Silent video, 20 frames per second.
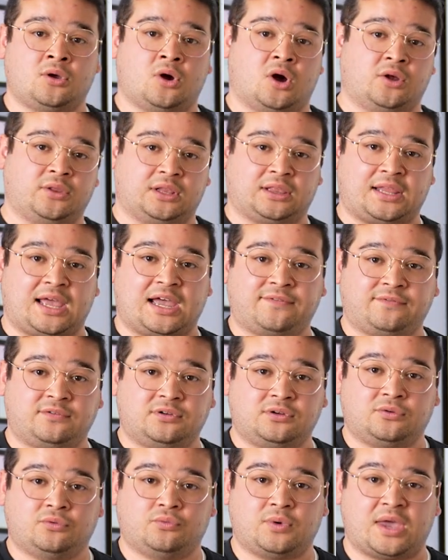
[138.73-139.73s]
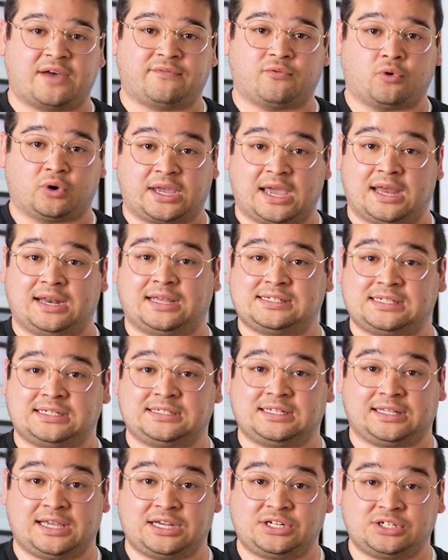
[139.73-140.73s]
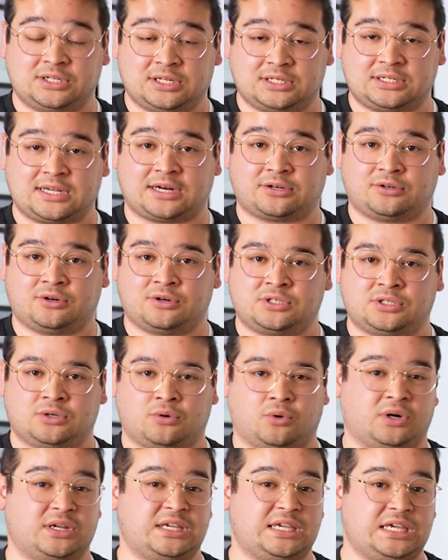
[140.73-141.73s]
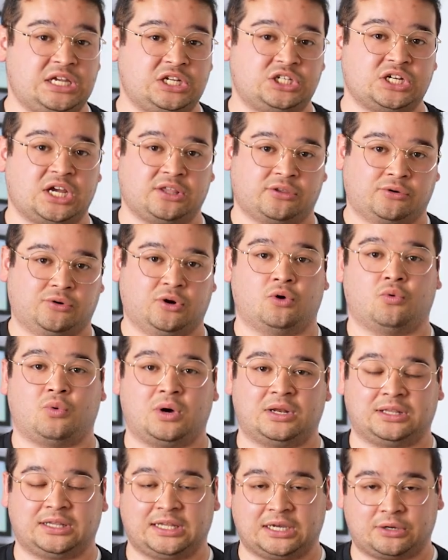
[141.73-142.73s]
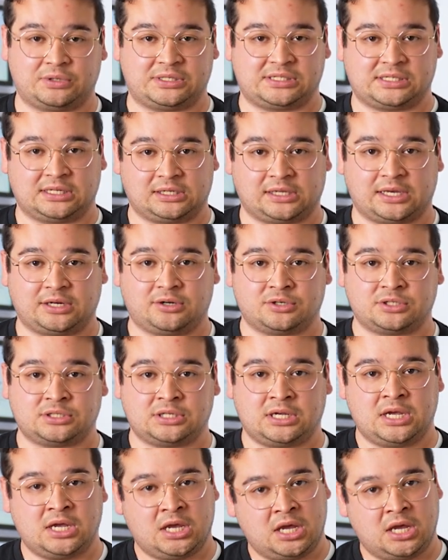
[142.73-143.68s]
On the left, we have organic scintillation detectors, or EJ301 liquid scintillators.